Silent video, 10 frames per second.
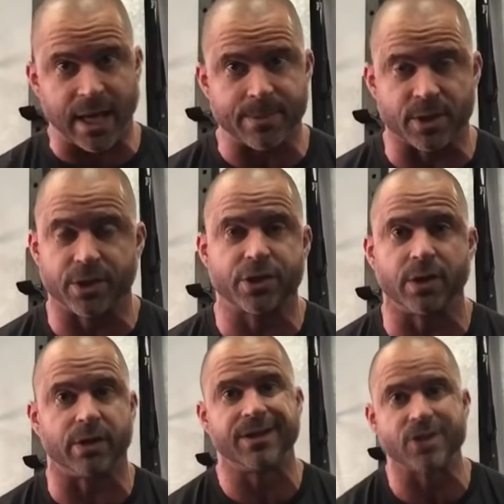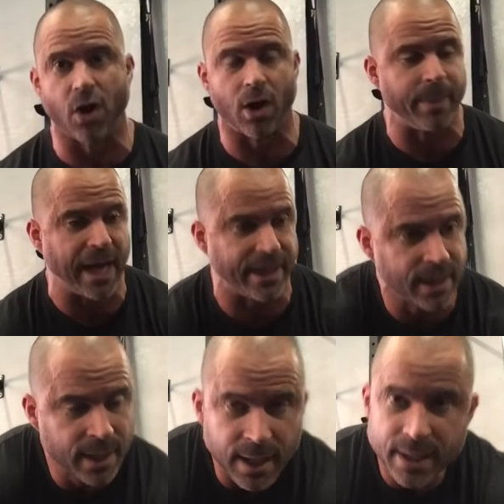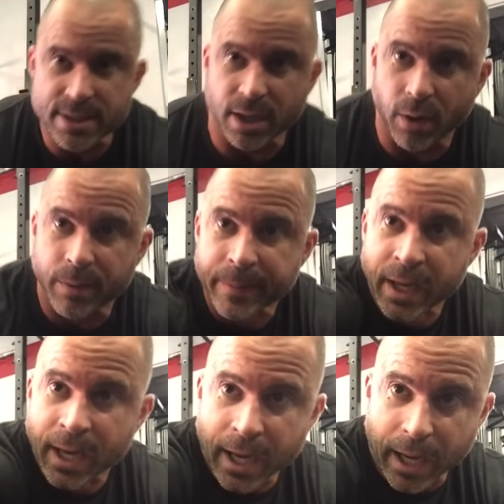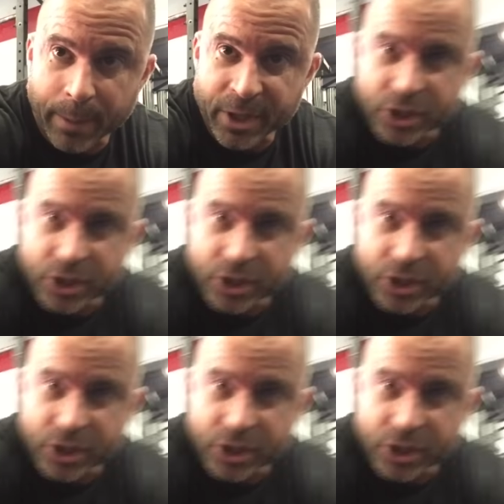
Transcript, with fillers: capsule in the shoulder. It's all bad. So I'm